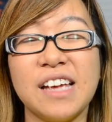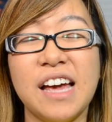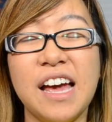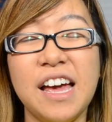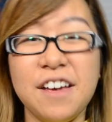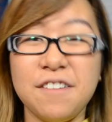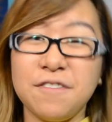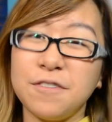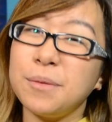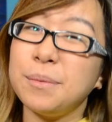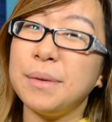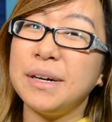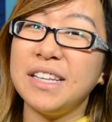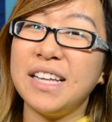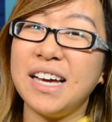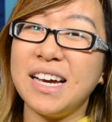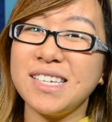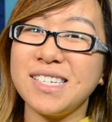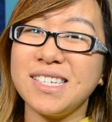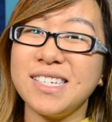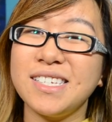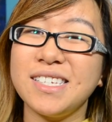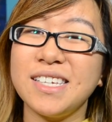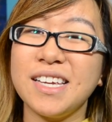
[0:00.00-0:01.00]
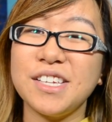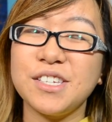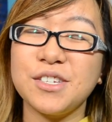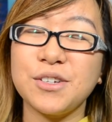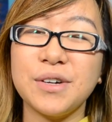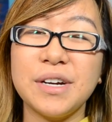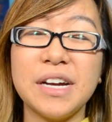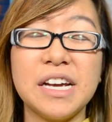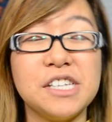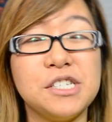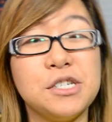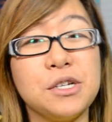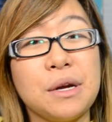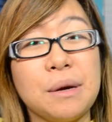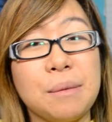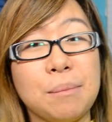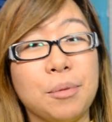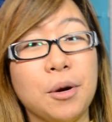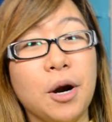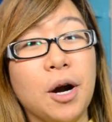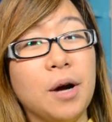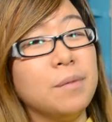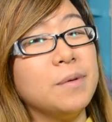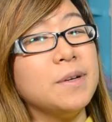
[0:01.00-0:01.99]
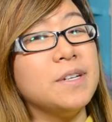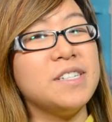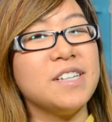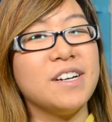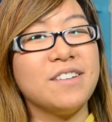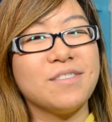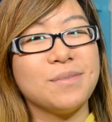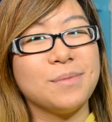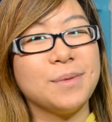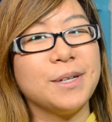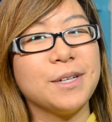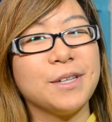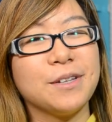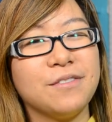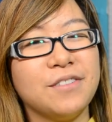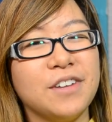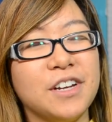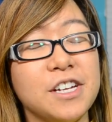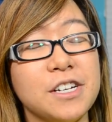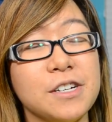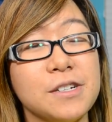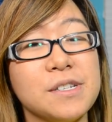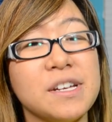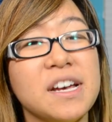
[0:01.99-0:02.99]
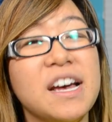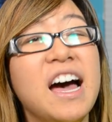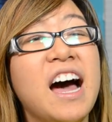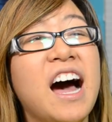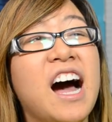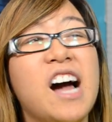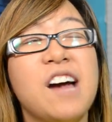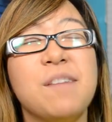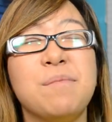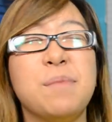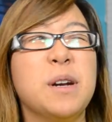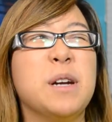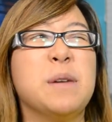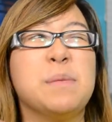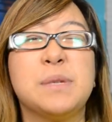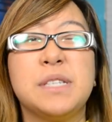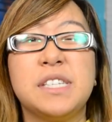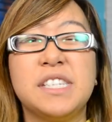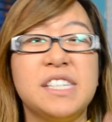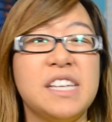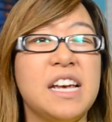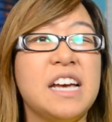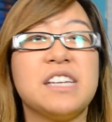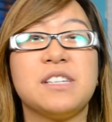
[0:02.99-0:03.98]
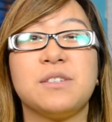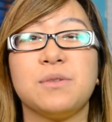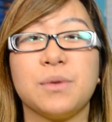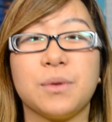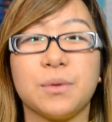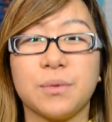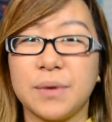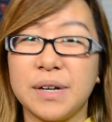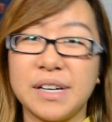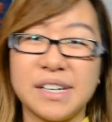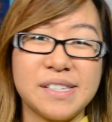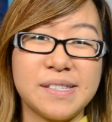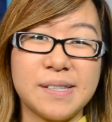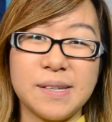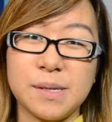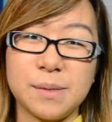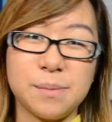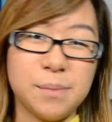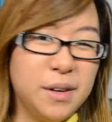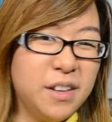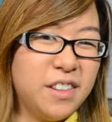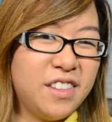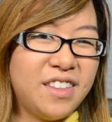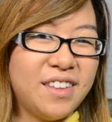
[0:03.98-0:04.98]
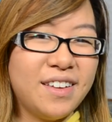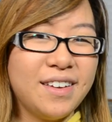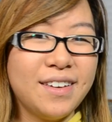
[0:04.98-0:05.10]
And for my last accessory, as you can probably tell from my other videos, I've been obsessed with rings this month.